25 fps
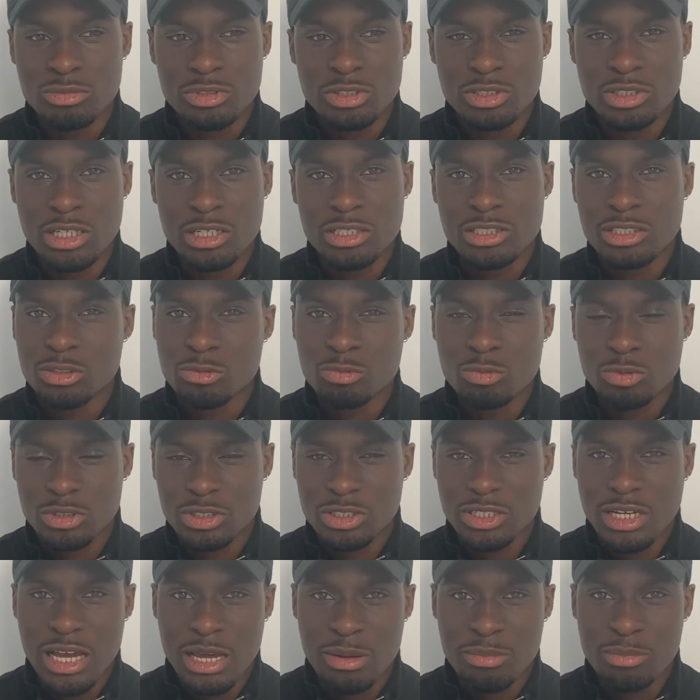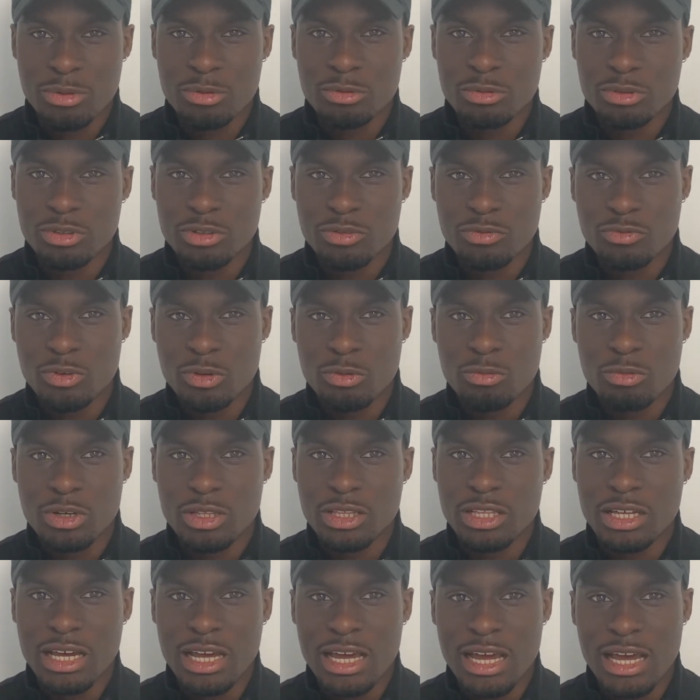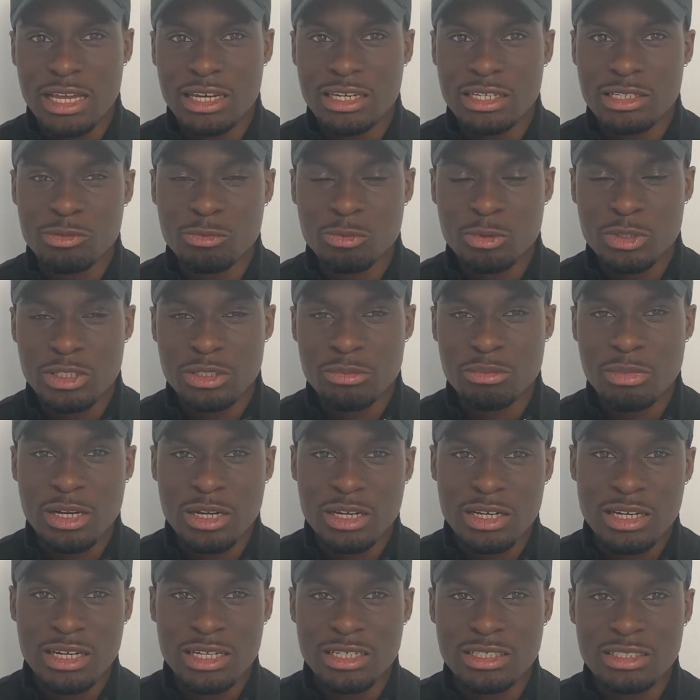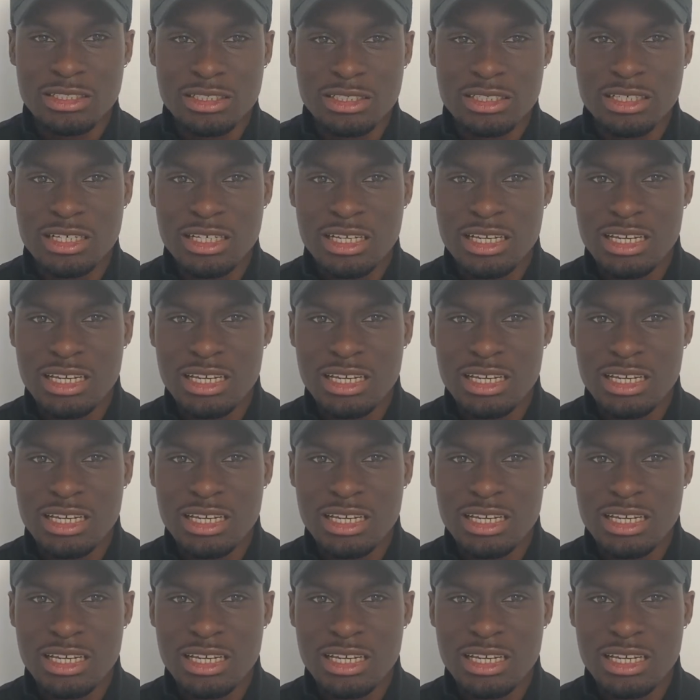because I just wasn't happy with the footwear that I had within my collection,